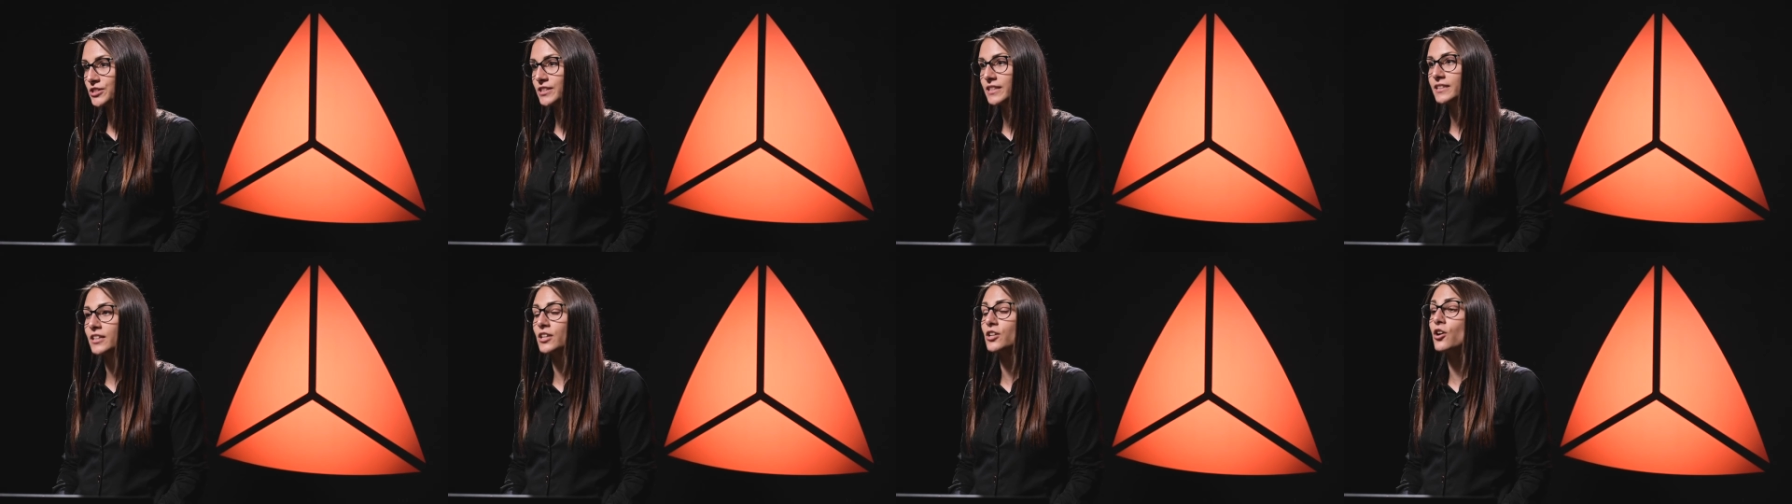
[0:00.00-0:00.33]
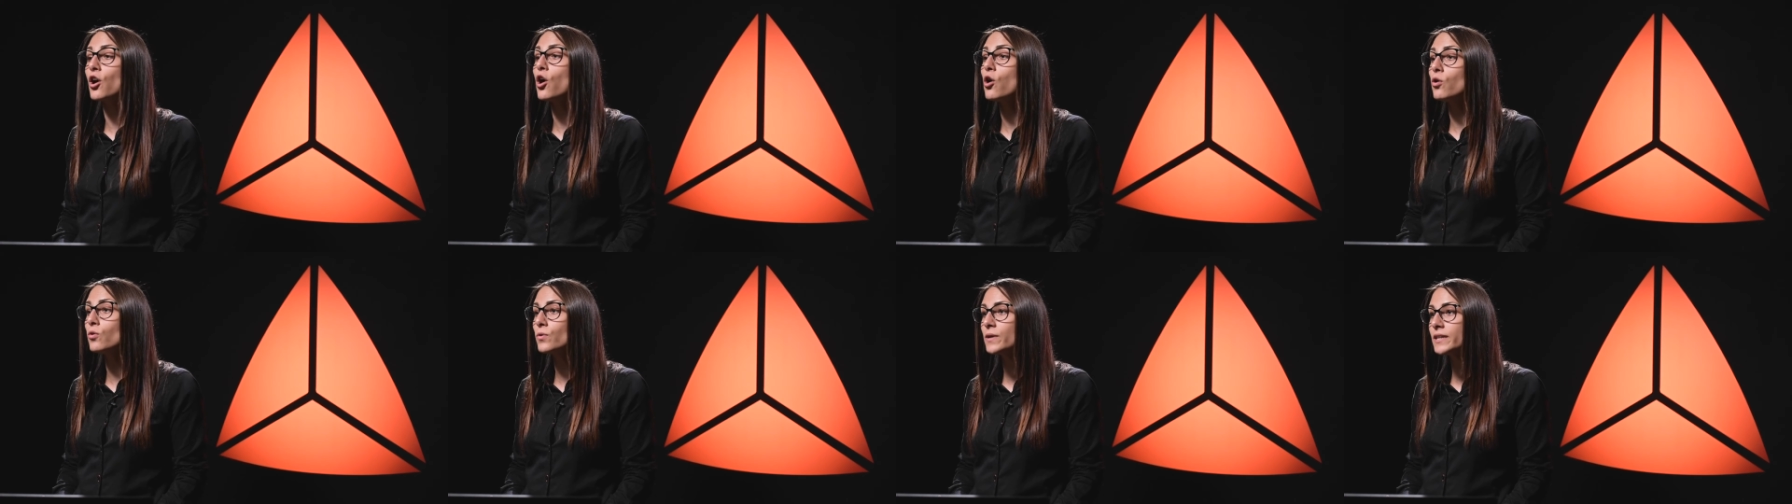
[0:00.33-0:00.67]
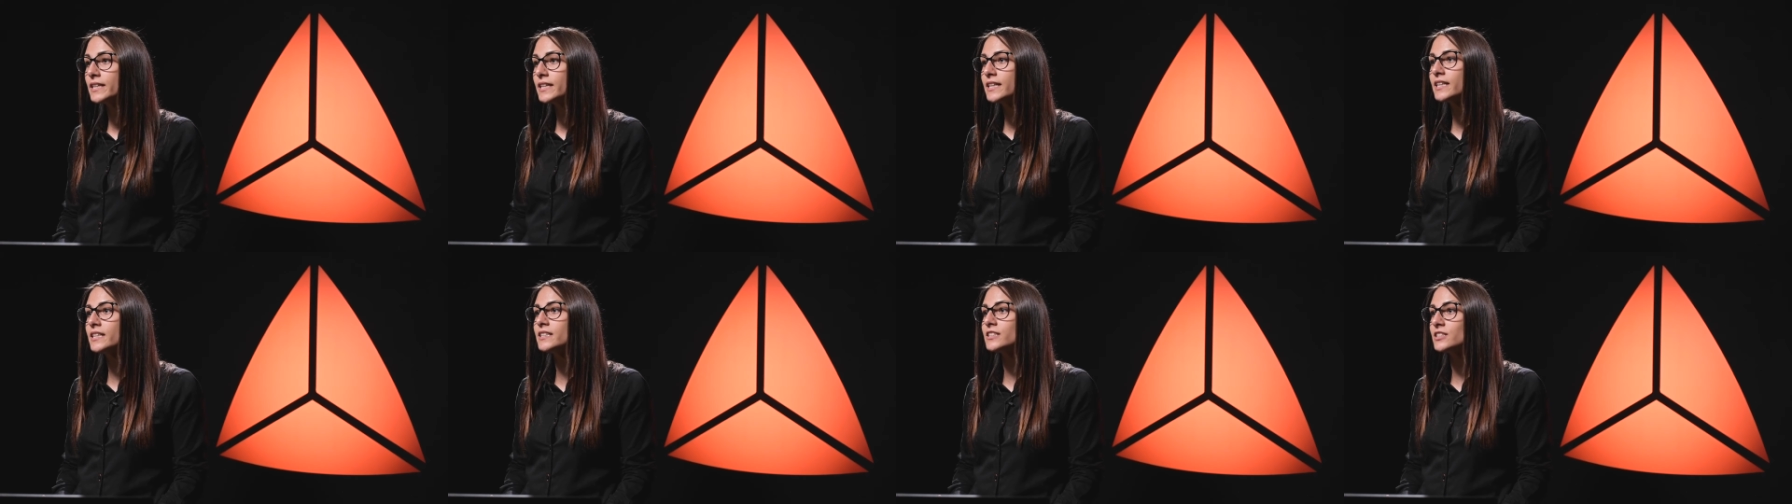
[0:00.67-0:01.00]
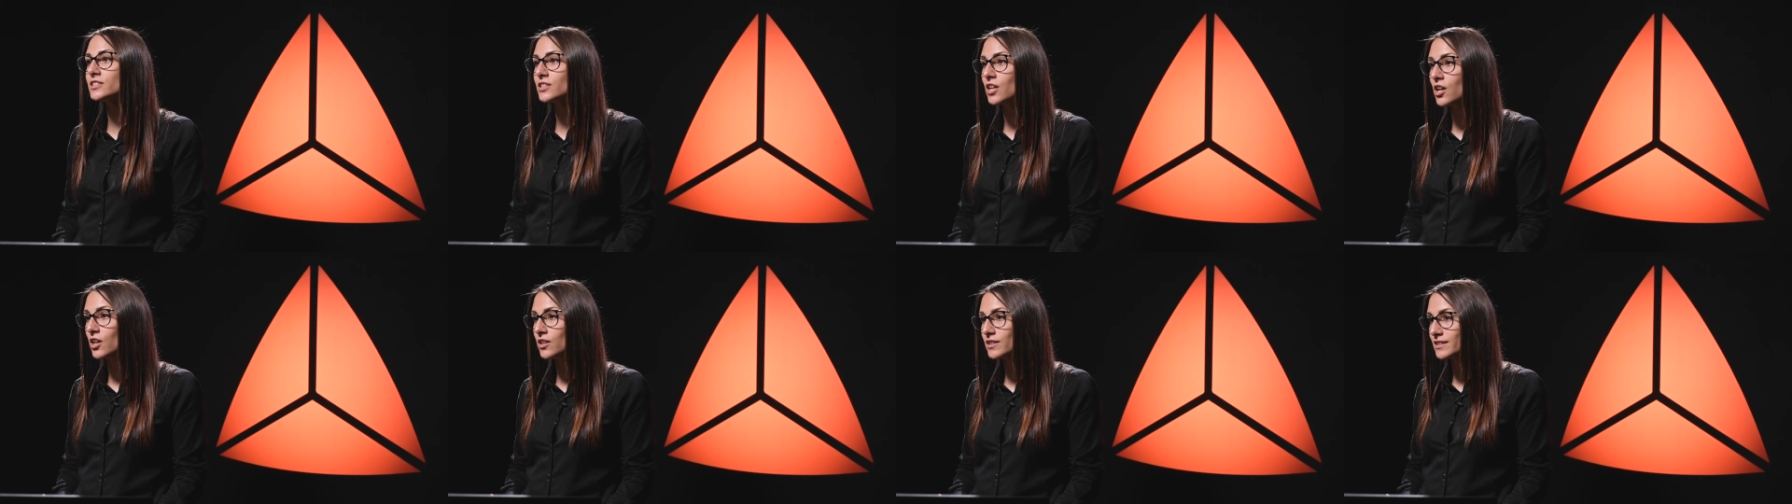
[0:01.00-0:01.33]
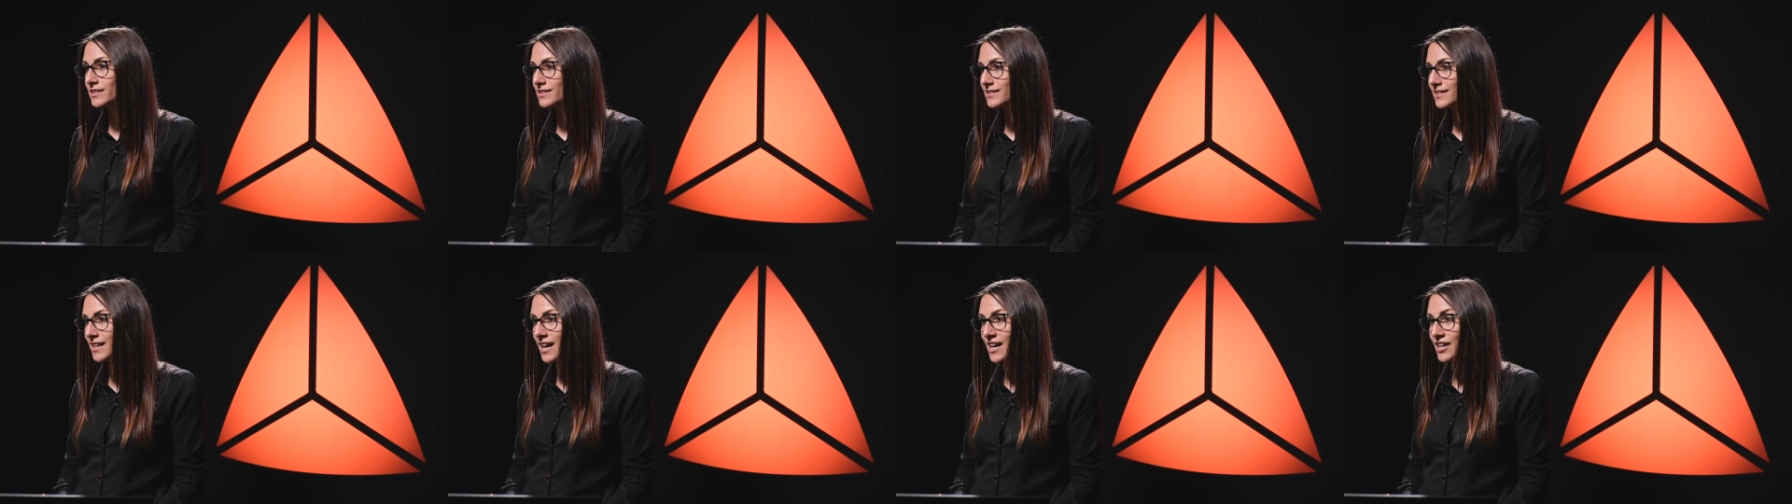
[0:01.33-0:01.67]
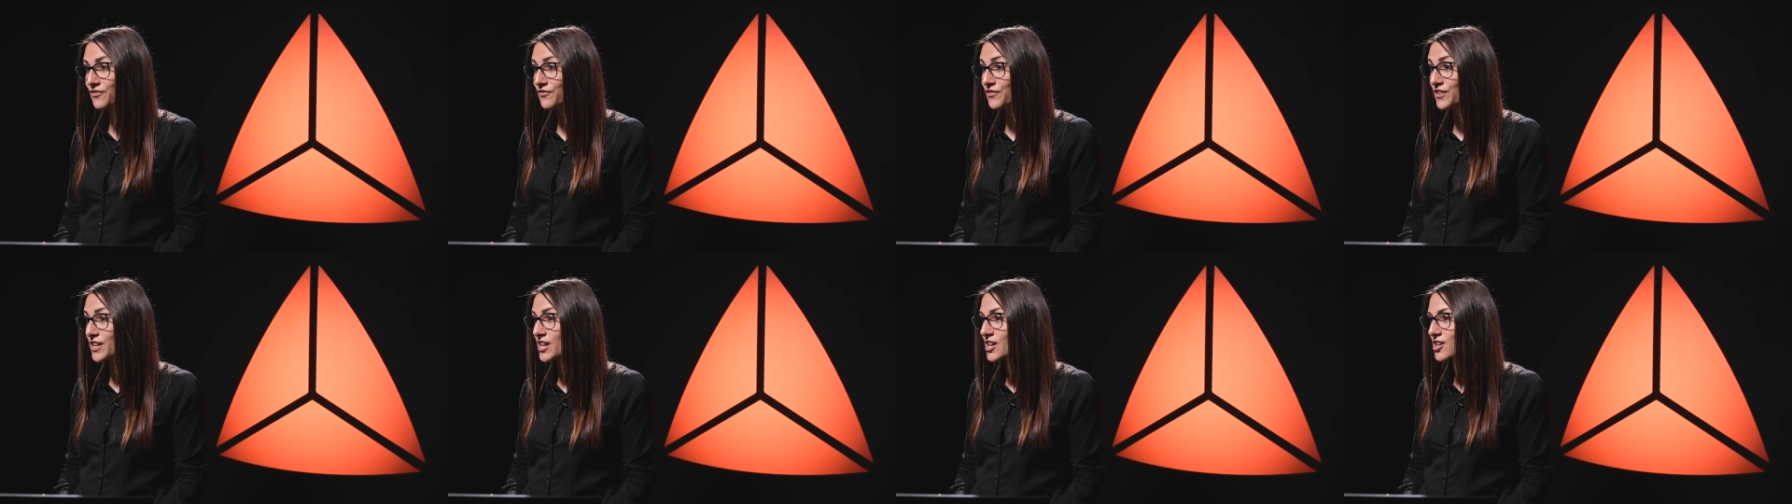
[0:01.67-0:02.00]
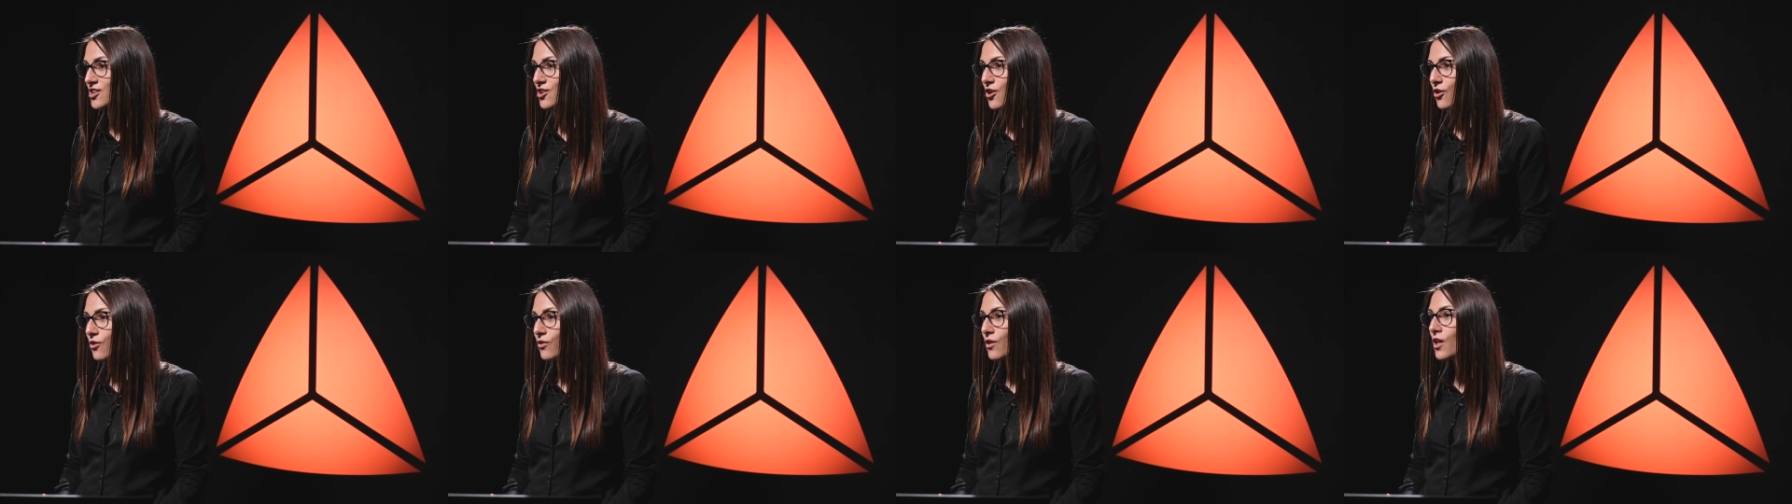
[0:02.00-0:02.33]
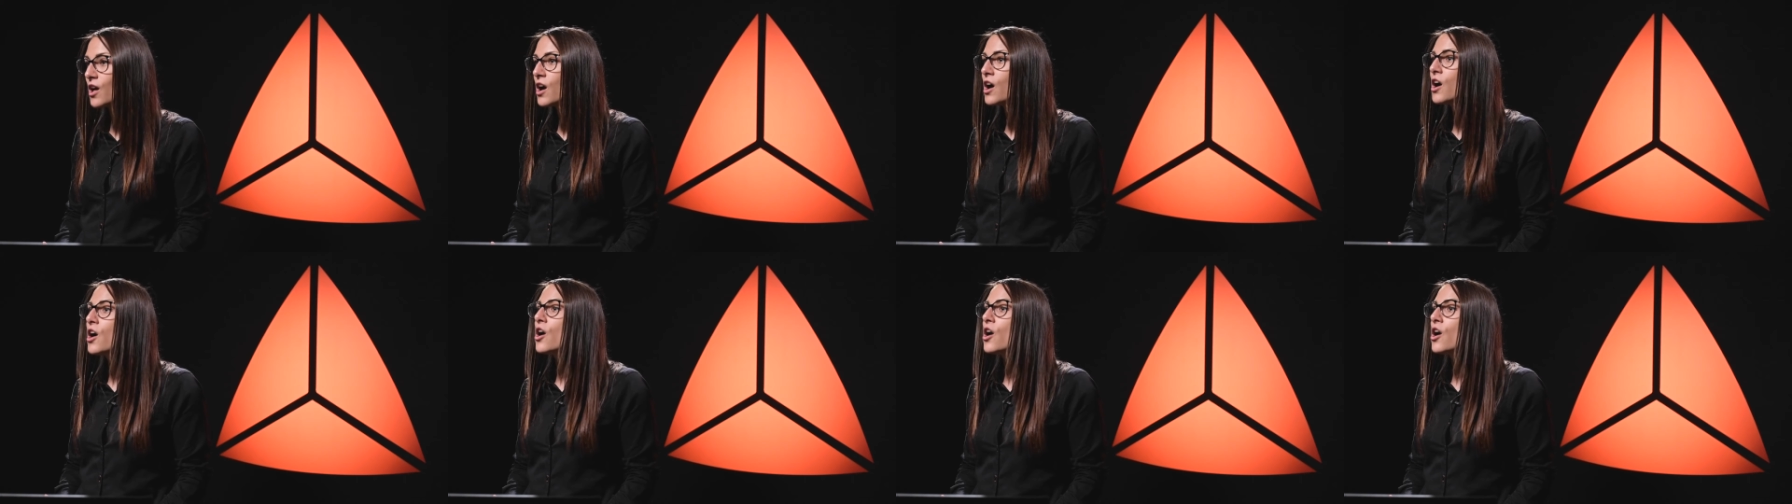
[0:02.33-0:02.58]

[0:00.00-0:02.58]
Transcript: that are already installed inside a vehicle